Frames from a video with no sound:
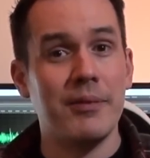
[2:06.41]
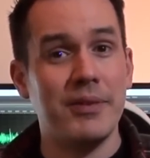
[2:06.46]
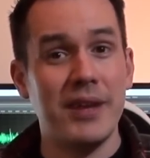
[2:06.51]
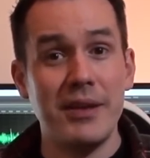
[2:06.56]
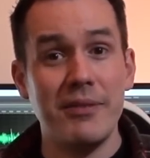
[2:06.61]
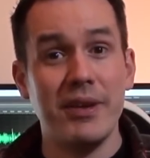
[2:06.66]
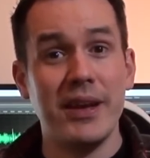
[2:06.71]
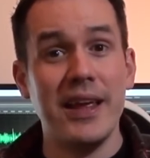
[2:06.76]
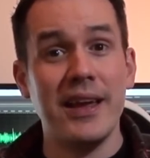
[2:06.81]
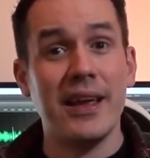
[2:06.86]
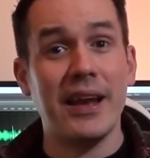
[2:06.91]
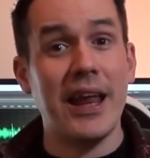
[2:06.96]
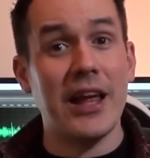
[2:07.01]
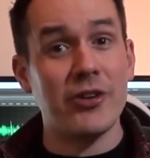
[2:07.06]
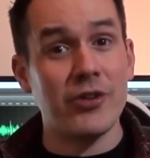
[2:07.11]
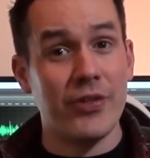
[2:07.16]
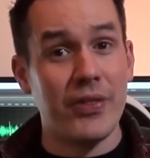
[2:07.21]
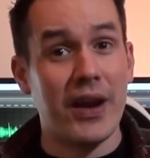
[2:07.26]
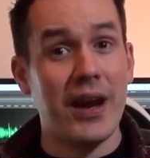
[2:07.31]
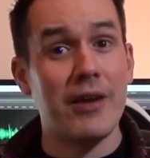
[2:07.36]
DVD
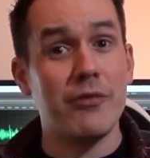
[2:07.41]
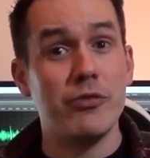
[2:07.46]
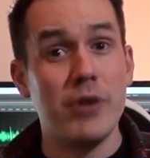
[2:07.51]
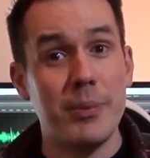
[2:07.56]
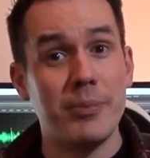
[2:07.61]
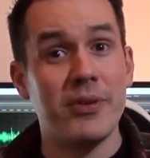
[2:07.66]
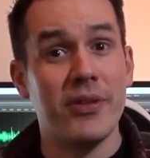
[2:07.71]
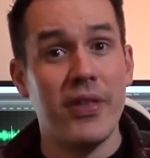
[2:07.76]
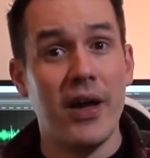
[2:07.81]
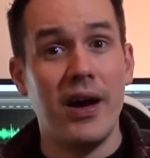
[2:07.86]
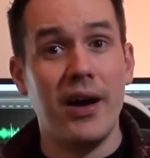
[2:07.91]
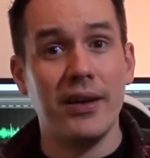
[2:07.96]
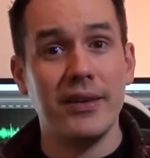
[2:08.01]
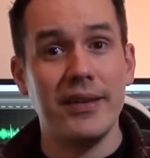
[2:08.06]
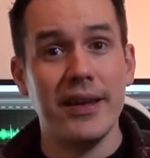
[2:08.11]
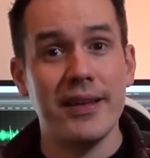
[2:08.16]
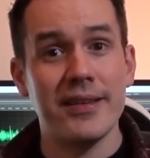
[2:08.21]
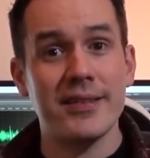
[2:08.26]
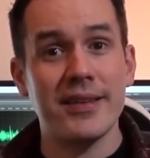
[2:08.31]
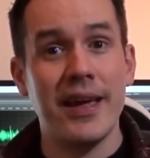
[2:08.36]
collection that I've ripped to the hard
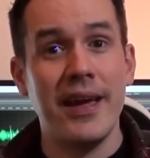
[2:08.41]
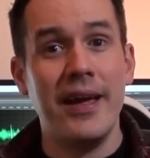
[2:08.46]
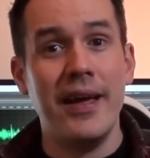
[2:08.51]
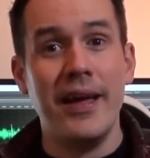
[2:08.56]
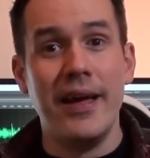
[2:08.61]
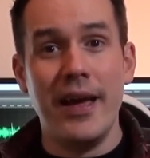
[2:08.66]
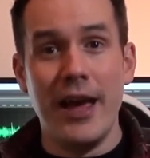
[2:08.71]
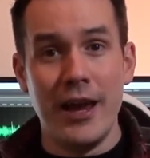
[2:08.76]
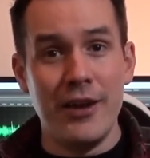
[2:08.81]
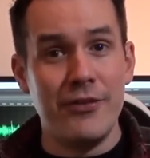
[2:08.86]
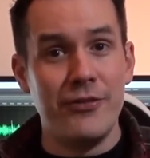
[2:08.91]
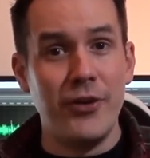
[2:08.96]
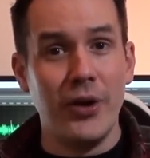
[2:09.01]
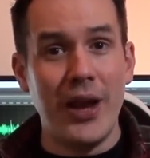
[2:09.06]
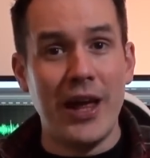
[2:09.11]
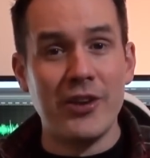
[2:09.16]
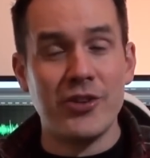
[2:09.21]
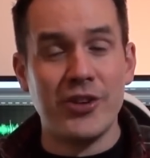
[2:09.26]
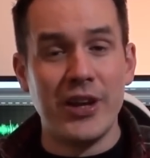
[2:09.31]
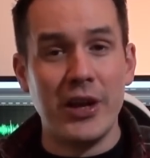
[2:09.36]
disk in full
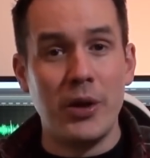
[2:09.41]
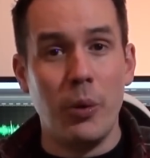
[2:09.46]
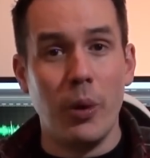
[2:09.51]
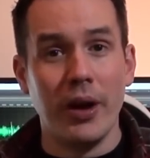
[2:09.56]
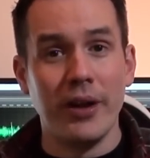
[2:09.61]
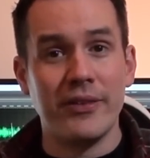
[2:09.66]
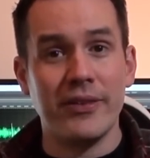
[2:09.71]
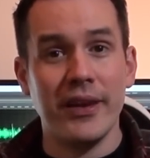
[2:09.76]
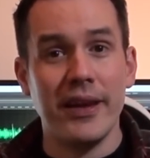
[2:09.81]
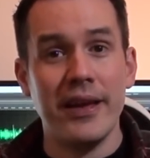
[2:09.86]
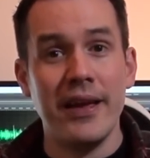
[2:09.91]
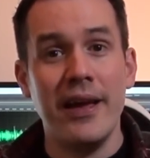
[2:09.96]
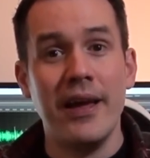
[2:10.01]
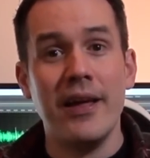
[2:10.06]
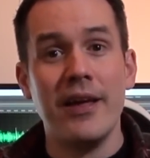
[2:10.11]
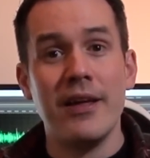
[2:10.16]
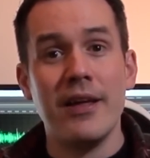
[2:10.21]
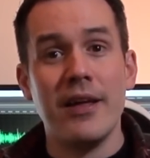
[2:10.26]
HD quality